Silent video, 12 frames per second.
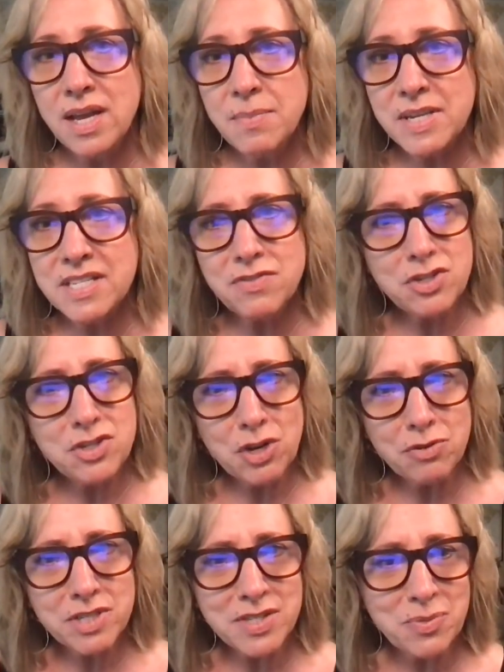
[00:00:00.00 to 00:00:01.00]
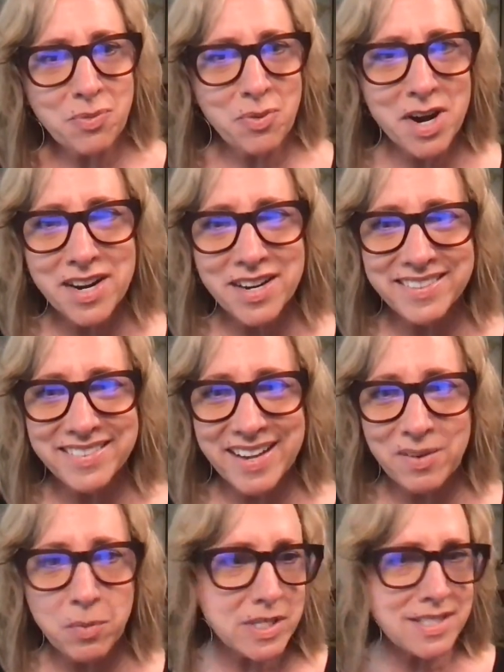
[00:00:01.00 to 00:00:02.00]
Because if the joke doesn't work,
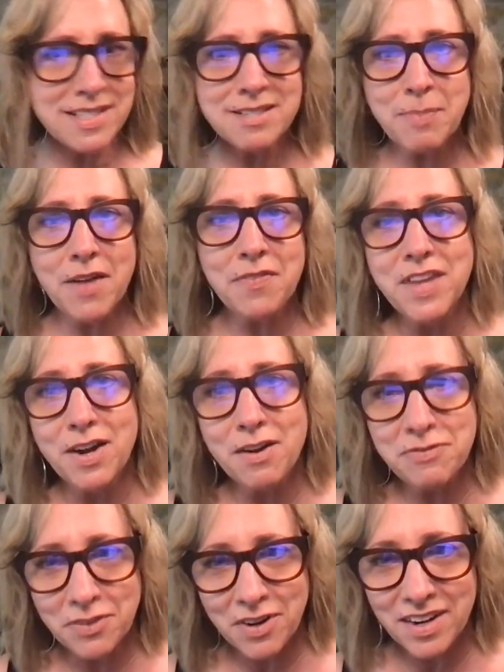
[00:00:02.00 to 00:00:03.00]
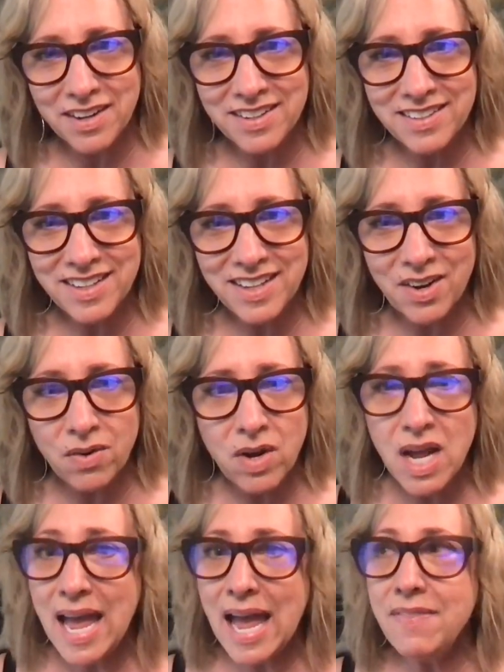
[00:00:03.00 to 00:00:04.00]
like, what's the spot there for?
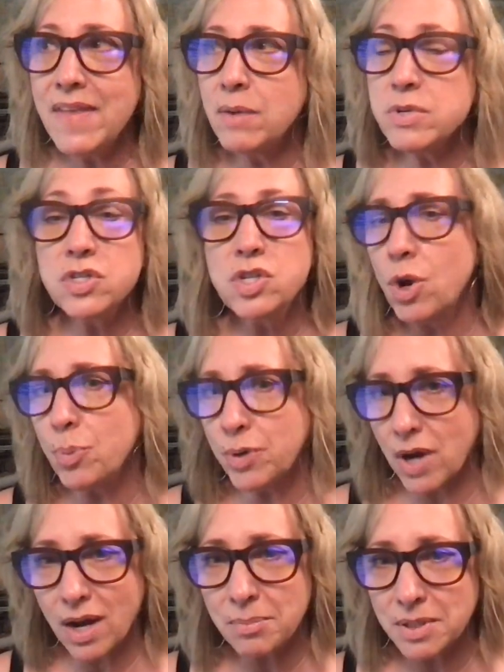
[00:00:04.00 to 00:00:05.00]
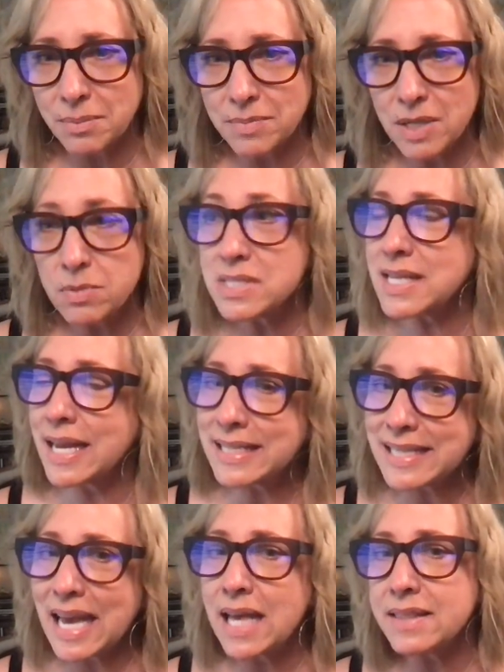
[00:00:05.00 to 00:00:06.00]
And that was no problem. It was like,
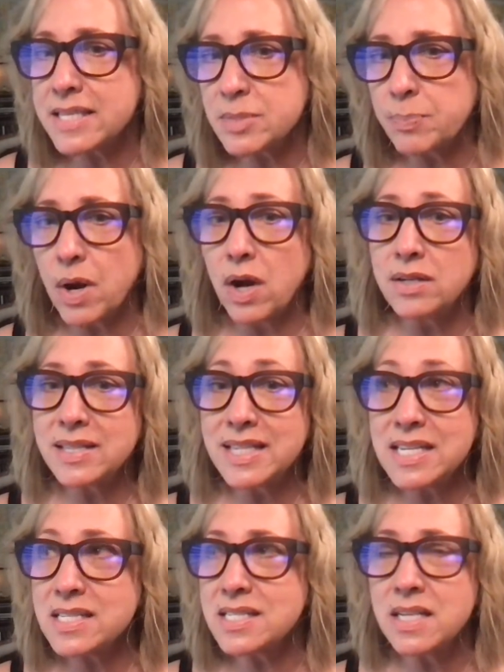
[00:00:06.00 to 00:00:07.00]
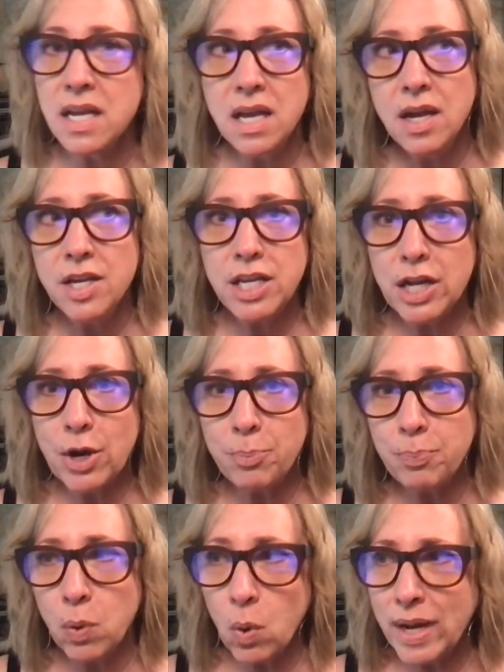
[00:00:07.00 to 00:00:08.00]
yeah, this part,
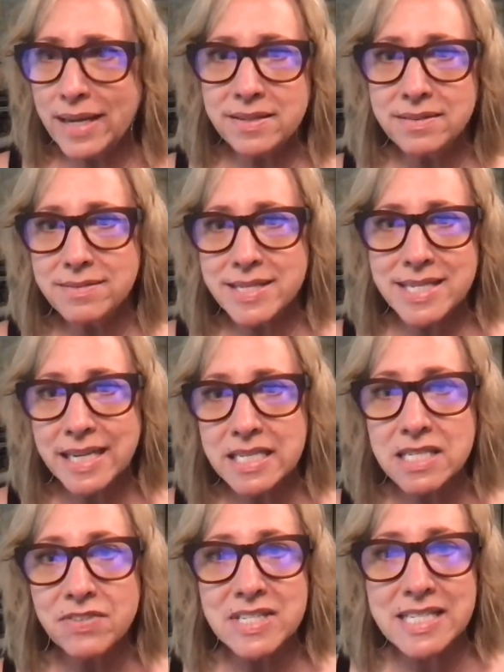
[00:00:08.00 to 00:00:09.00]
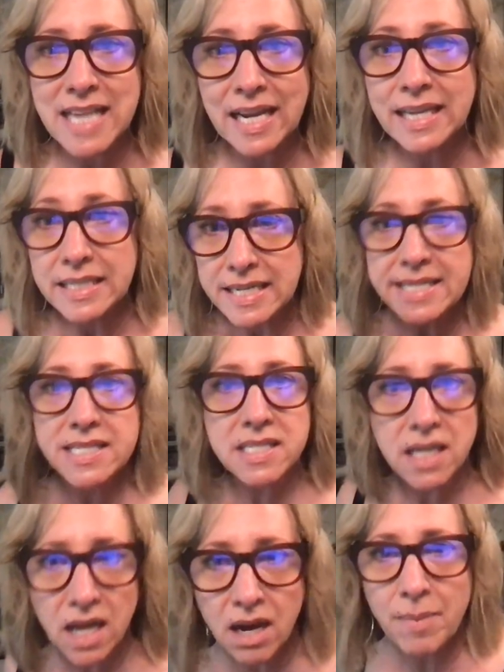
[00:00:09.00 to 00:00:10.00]
point 0.6 of a second needs
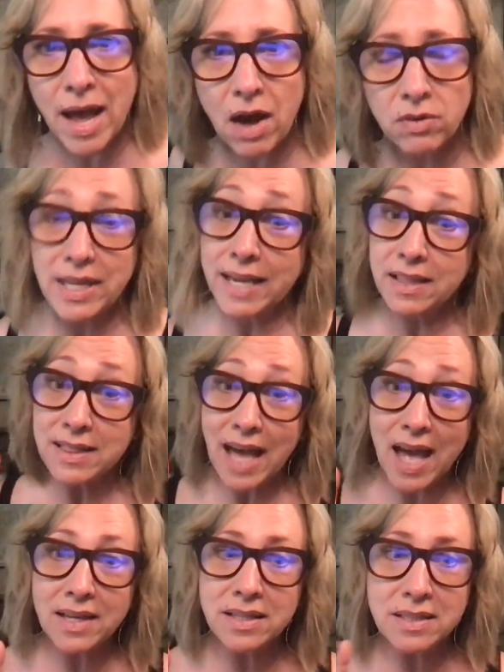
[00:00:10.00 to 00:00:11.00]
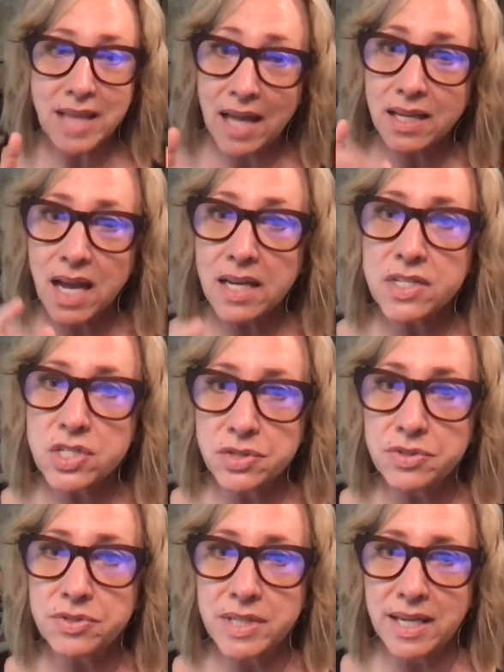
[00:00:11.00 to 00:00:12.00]
to come out, like that kind of
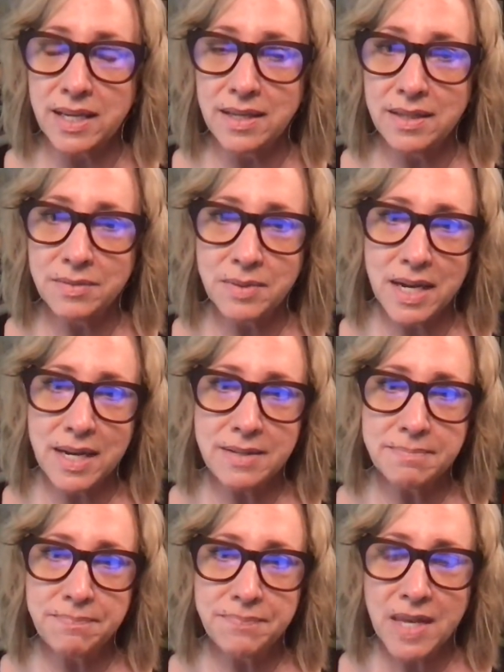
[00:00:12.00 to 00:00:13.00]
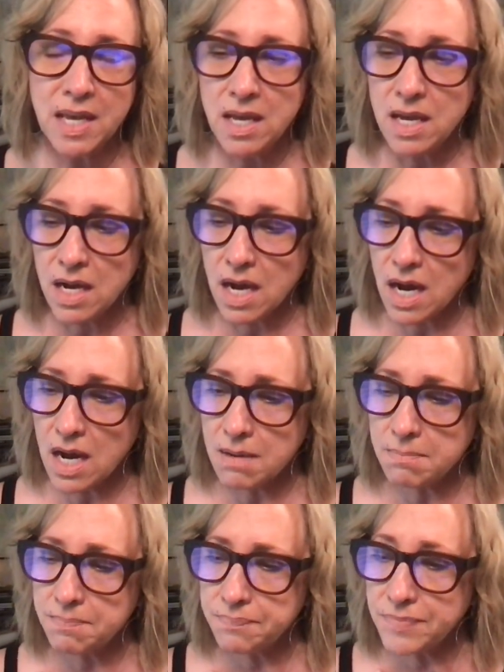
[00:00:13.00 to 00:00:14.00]
scrutiny, right?
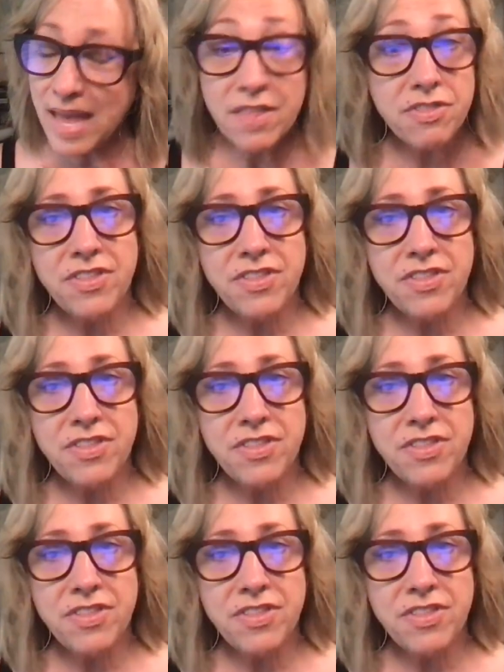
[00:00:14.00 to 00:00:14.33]
And